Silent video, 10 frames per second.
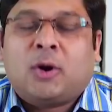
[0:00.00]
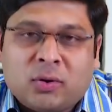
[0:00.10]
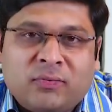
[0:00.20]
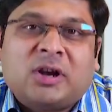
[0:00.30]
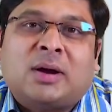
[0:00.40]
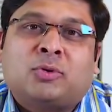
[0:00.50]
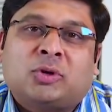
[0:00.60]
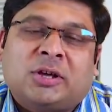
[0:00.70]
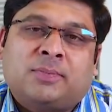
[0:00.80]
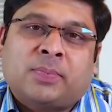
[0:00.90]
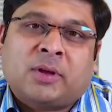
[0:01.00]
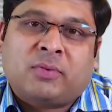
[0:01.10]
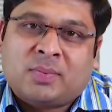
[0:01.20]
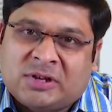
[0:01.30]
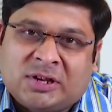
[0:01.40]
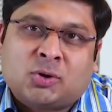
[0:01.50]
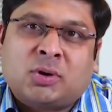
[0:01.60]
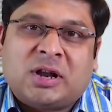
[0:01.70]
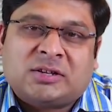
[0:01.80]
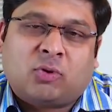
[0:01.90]
Hello and welcome to the web series
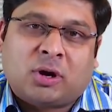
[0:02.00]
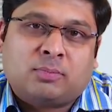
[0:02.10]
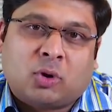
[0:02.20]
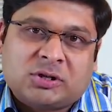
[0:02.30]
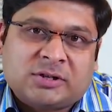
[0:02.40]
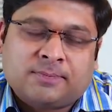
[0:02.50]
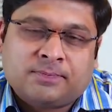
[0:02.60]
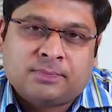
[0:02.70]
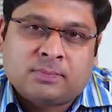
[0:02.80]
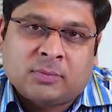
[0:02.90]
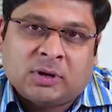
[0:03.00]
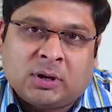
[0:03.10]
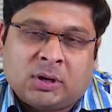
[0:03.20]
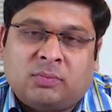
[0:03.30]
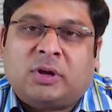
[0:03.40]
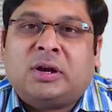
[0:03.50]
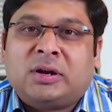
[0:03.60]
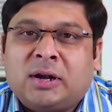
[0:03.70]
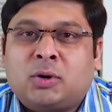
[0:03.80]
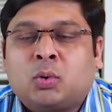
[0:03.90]
on India's foreign policy. We
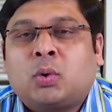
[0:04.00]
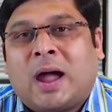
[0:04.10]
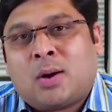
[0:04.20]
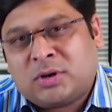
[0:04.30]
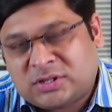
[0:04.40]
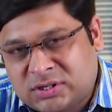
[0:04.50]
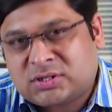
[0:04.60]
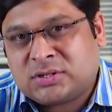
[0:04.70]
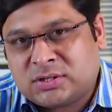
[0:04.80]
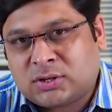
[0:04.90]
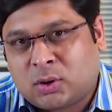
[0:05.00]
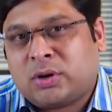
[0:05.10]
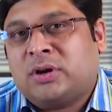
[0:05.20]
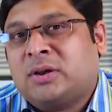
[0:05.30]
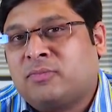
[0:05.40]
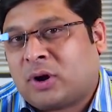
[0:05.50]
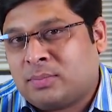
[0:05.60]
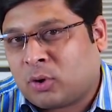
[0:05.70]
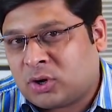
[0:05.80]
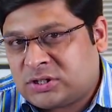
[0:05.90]
intend to have discussions on Indian
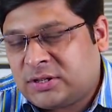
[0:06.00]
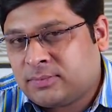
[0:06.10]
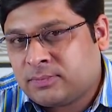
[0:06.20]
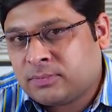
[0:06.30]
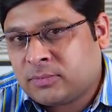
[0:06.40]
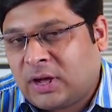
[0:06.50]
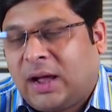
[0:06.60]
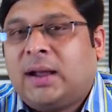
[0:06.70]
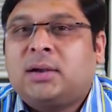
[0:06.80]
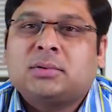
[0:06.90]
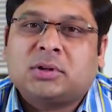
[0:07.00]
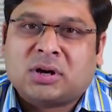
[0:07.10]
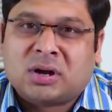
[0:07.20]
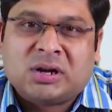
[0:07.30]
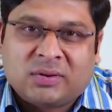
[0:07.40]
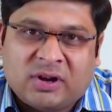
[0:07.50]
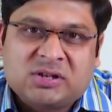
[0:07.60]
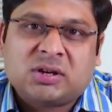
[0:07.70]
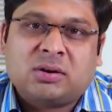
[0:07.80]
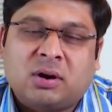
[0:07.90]
foreign policy and the current
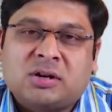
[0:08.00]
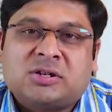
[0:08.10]
events in